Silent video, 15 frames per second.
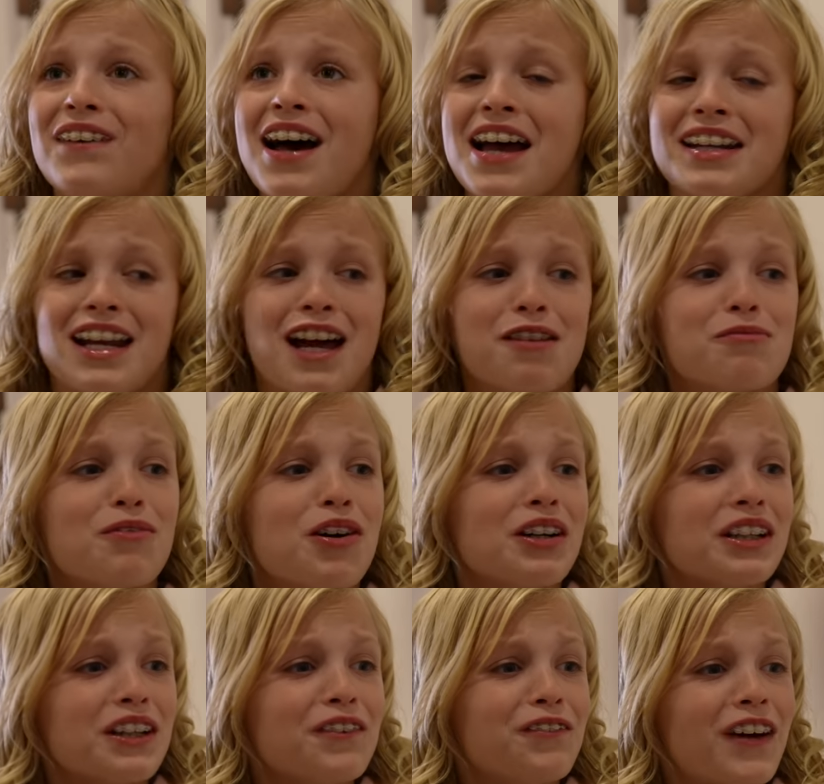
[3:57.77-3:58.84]
fine. I
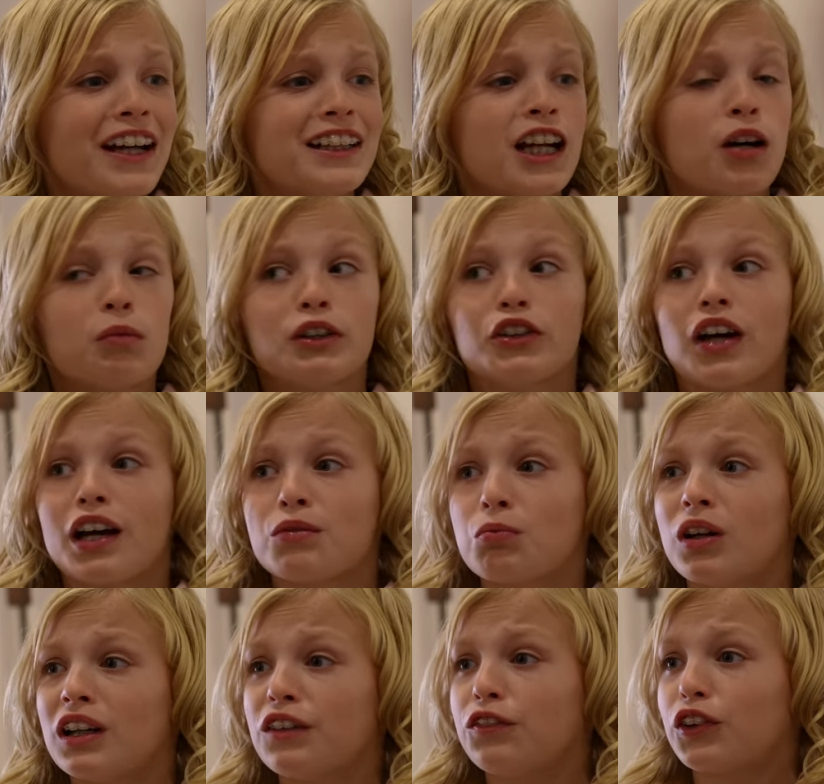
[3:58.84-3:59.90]
wanted to find out what you guys
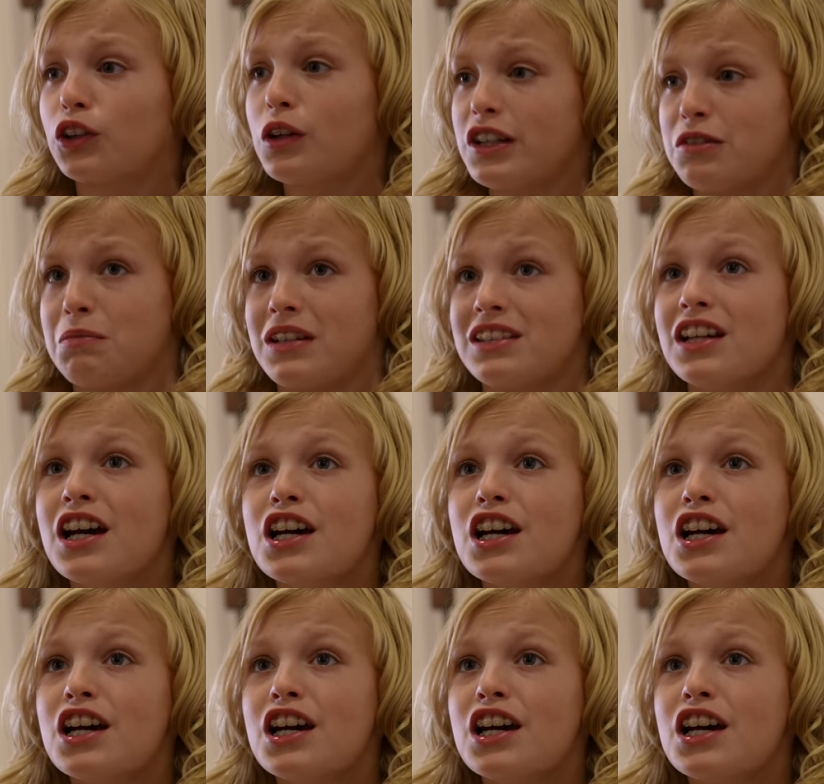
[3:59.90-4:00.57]
wanted for Christmas